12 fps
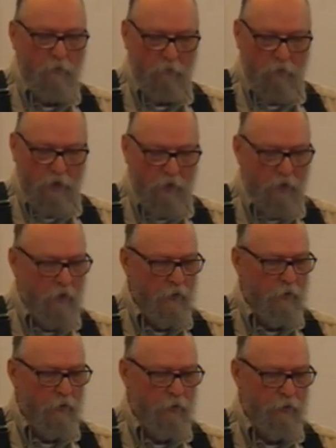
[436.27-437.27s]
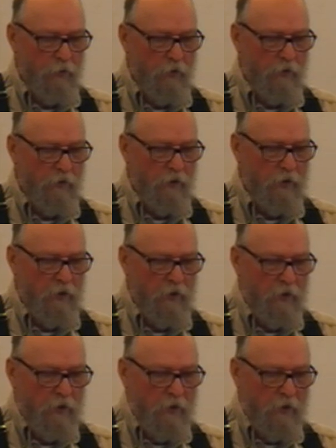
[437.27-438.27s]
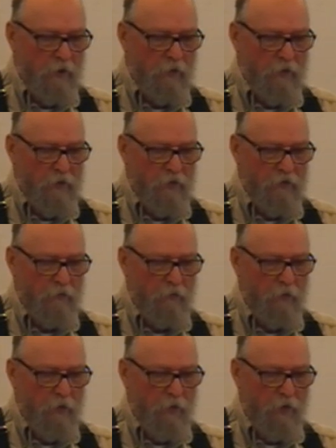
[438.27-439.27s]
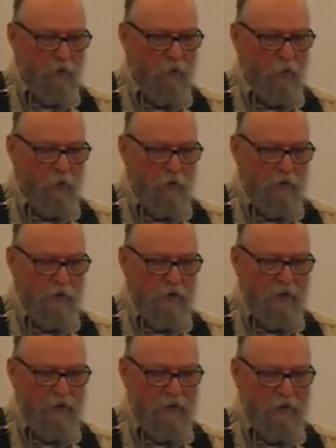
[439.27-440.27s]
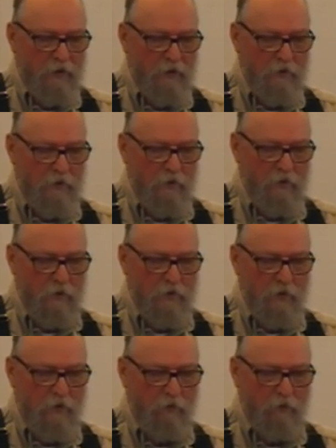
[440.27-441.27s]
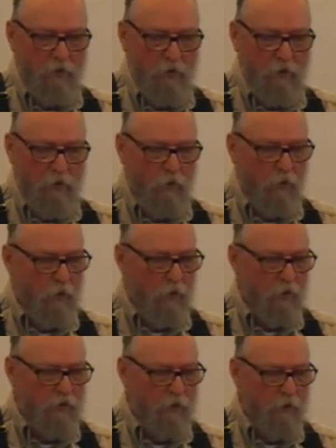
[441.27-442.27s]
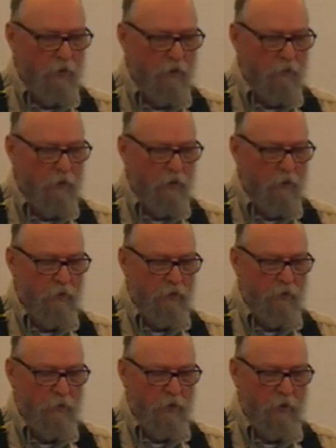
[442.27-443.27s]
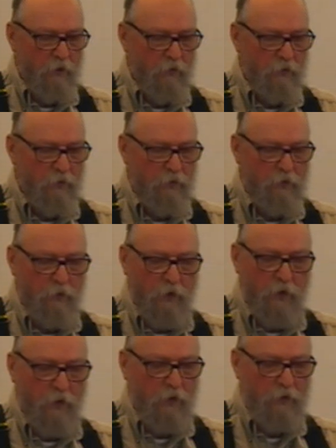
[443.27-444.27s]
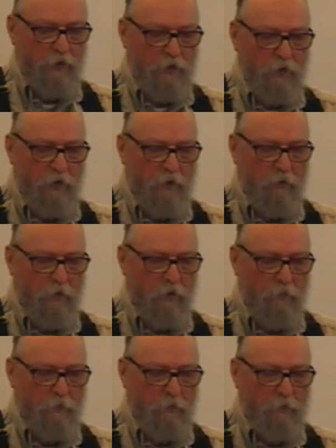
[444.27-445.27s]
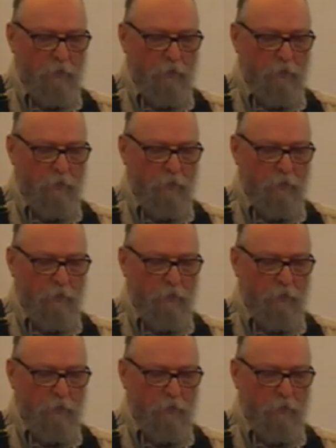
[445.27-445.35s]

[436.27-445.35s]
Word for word: make your choice. Either this man was and is the Son of God, or else a madman or something else. You cannot shut him up.